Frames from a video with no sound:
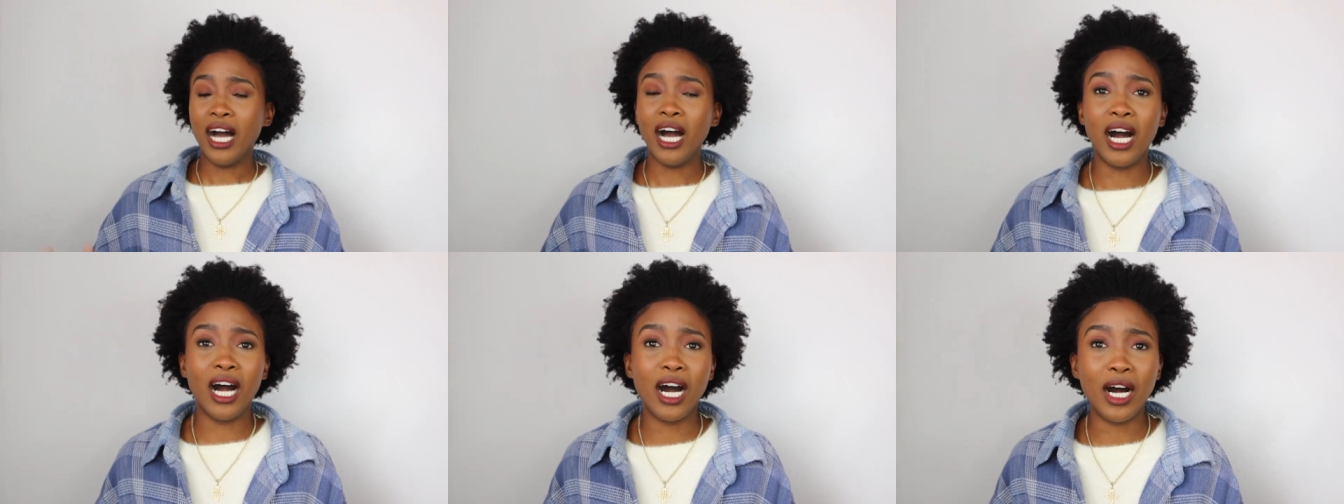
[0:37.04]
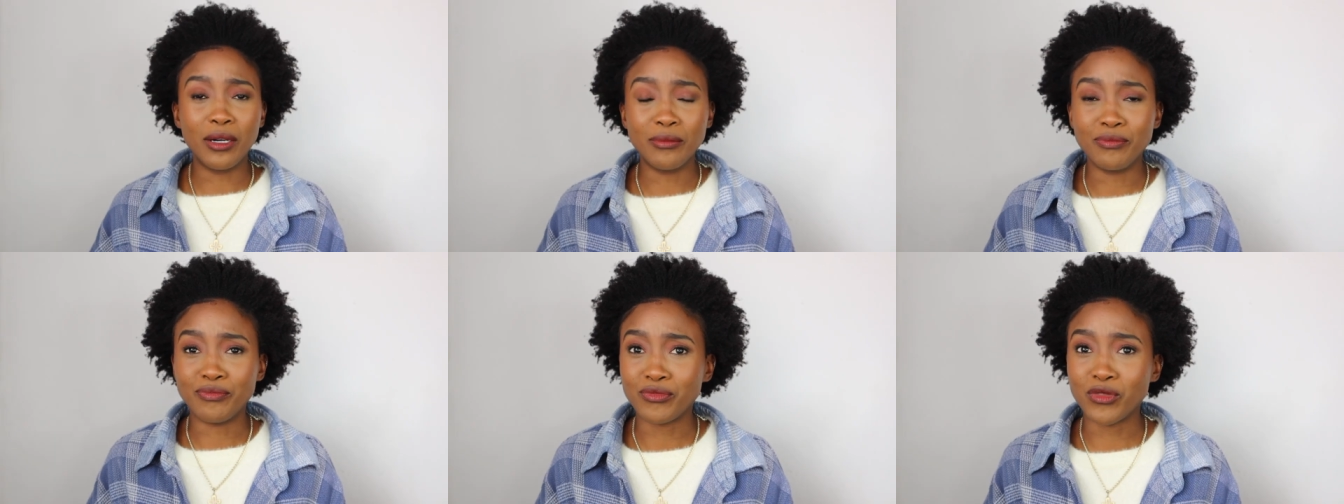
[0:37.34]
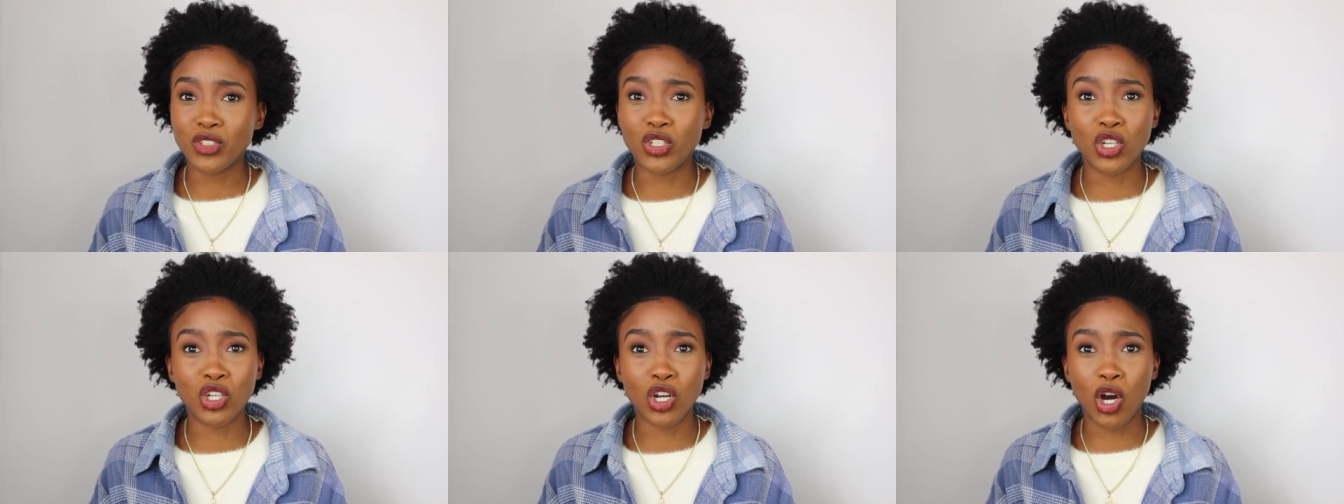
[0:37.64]
um
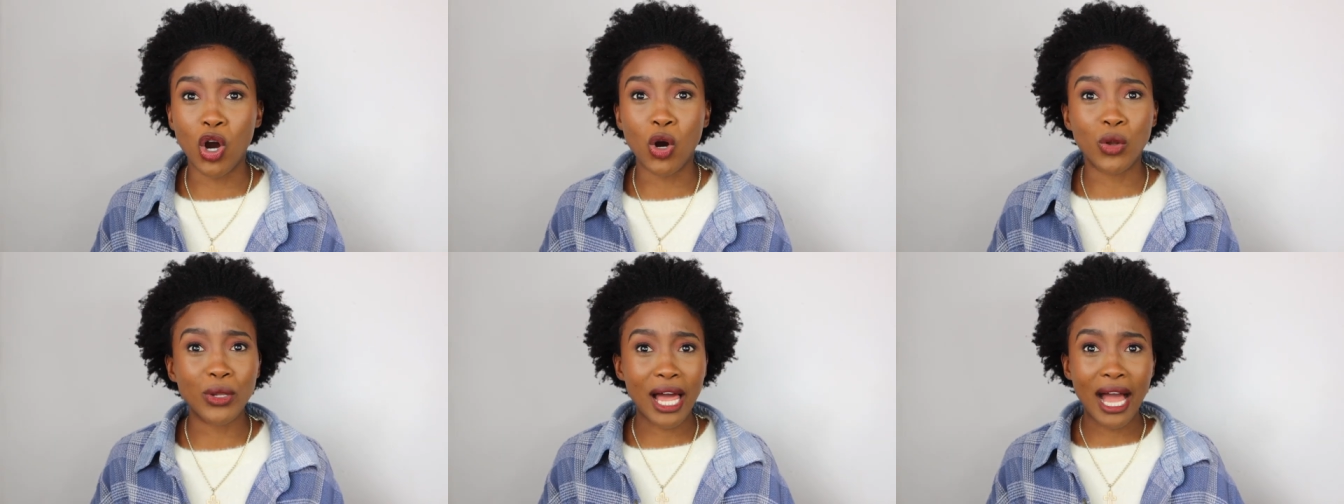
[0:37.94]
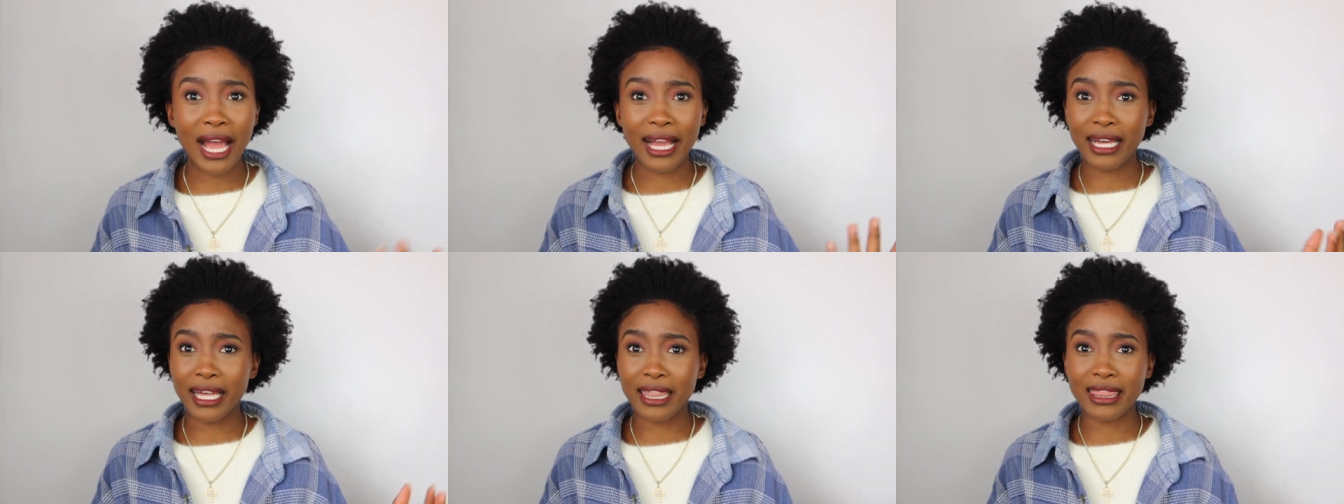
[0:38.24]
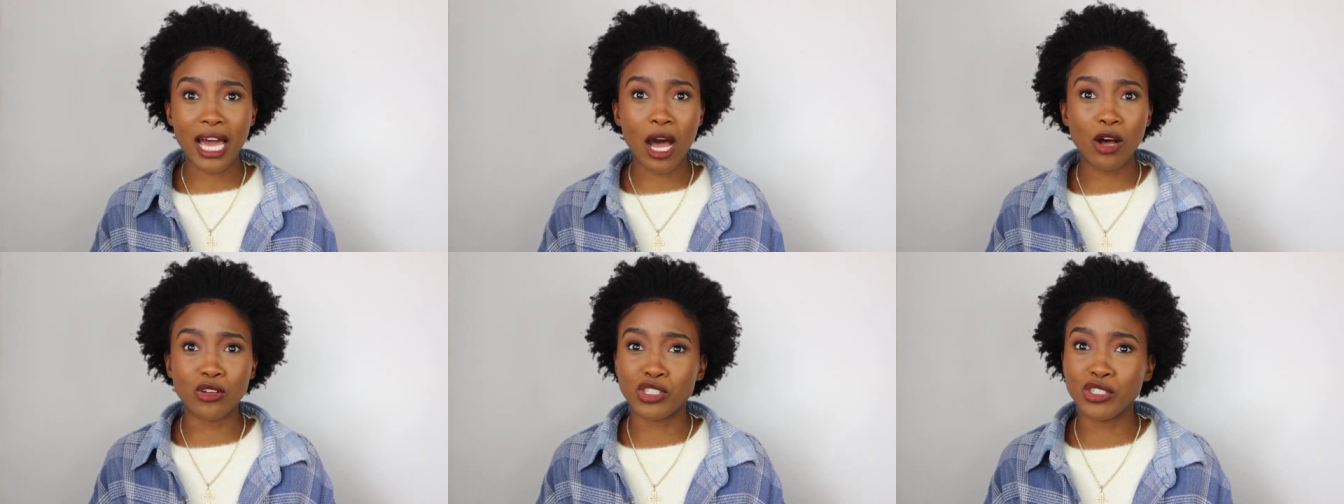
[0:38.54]
you know like a
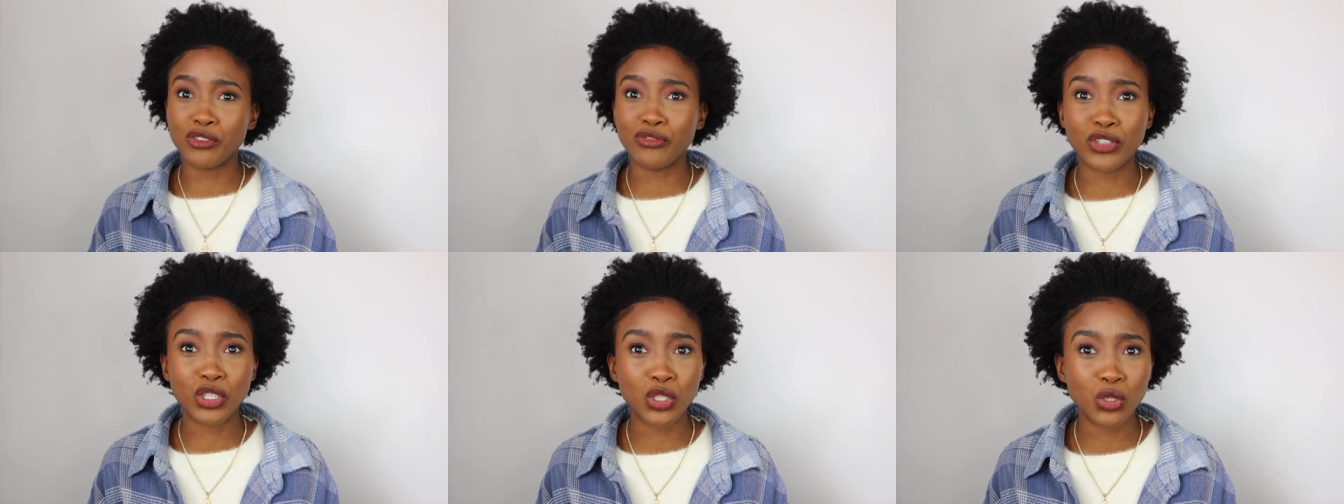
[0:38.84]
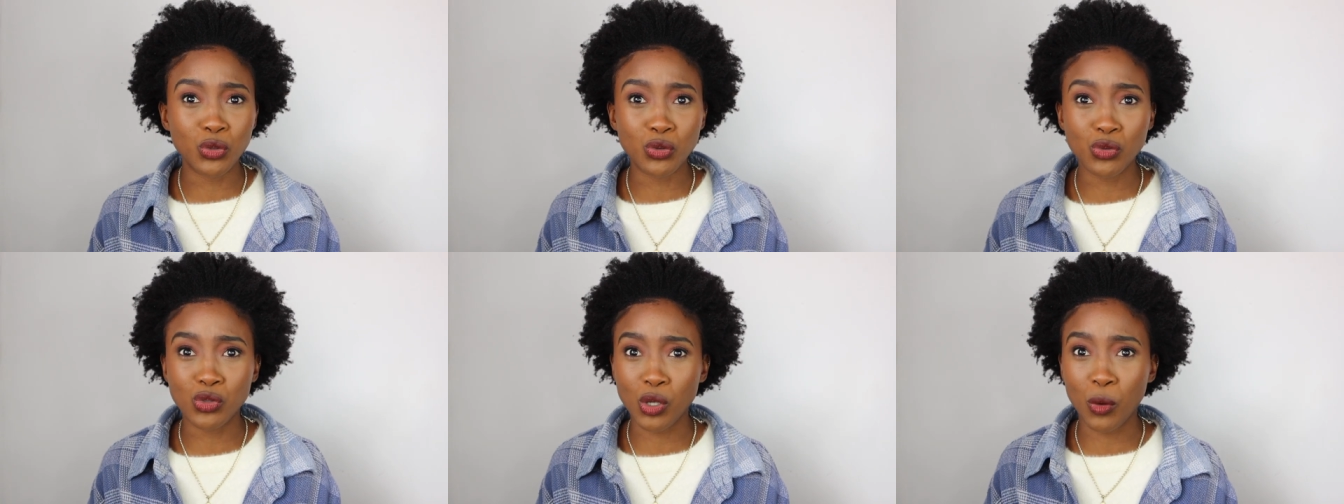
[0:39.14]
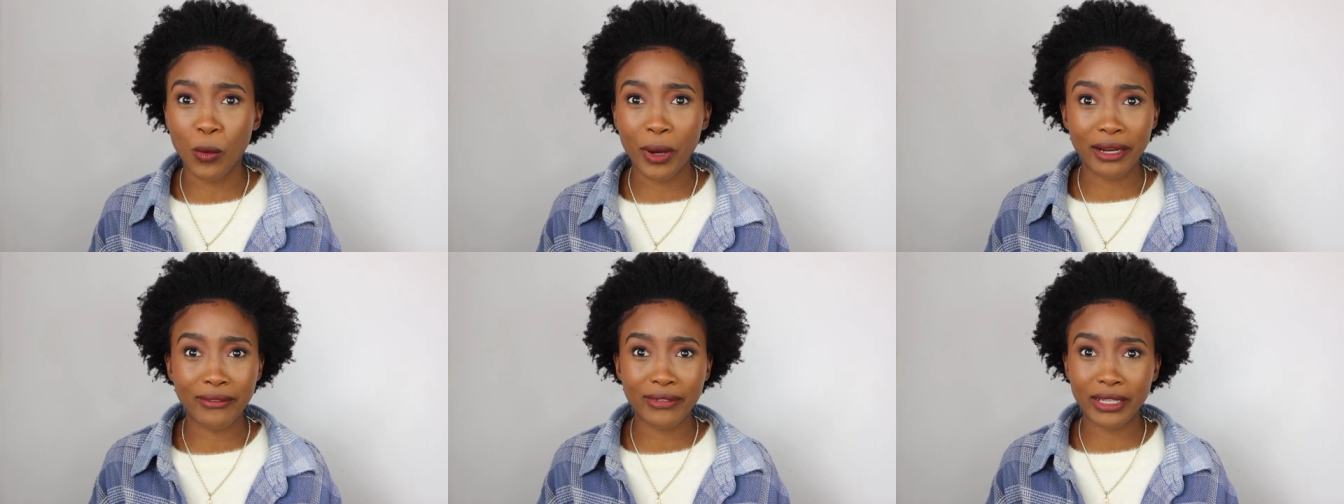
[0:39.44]
thousand views or
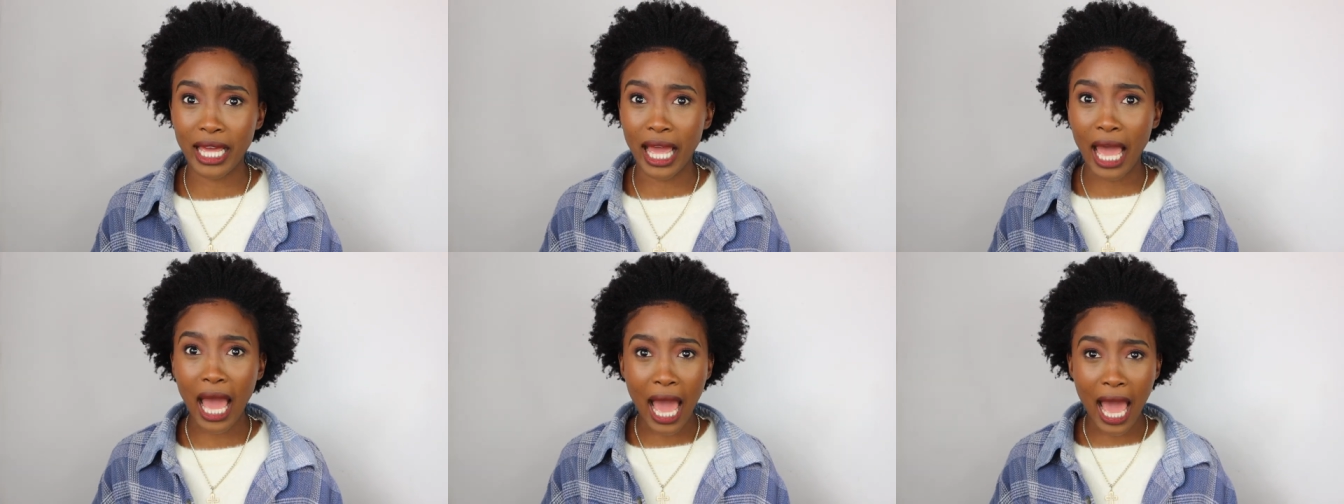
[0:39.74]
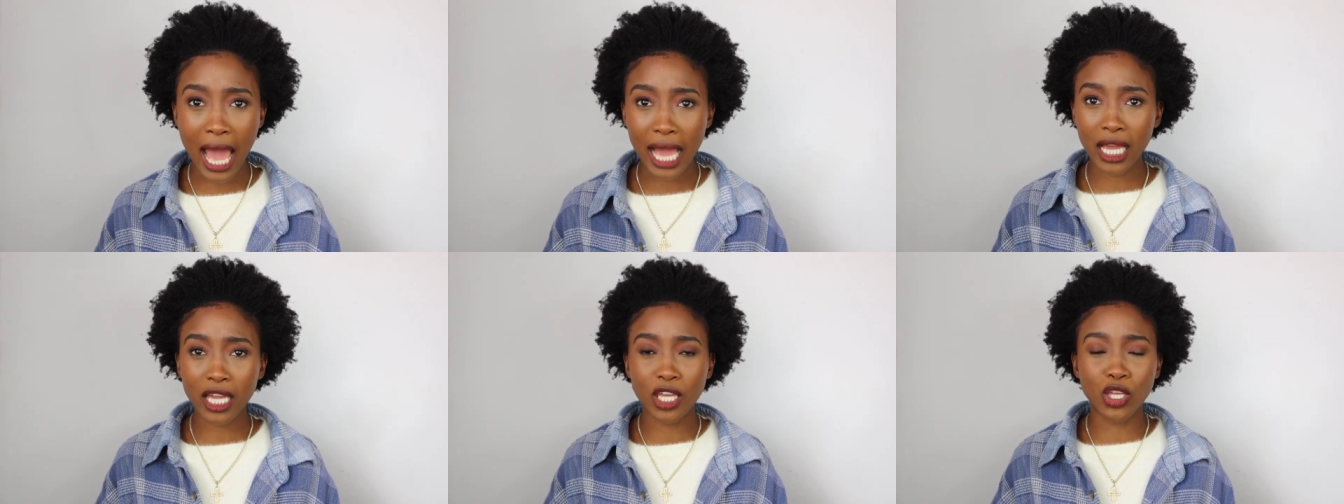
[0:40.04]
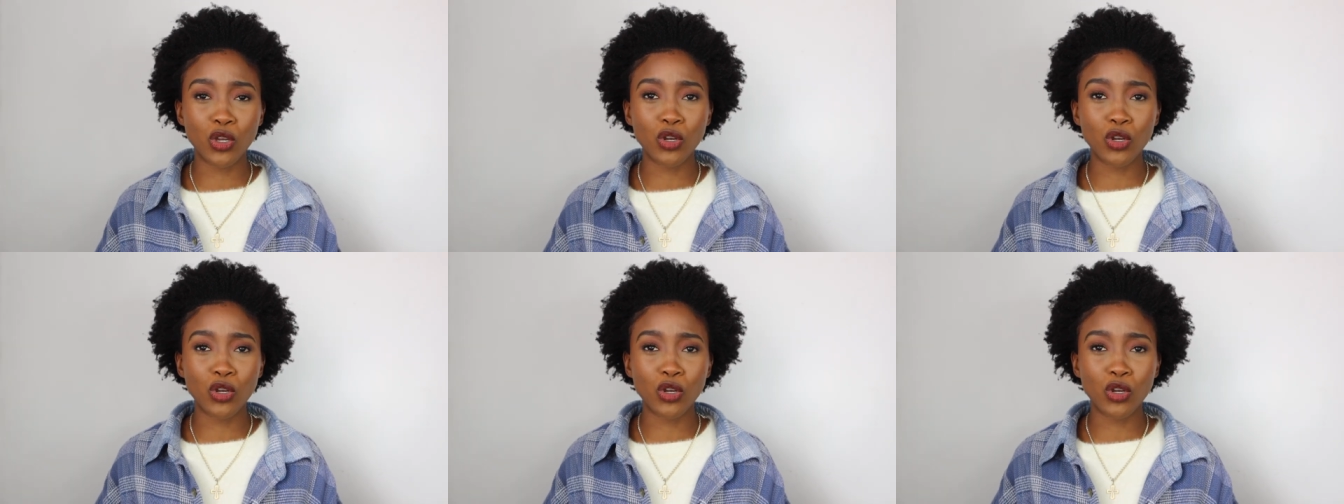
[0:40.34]
whatever the heck,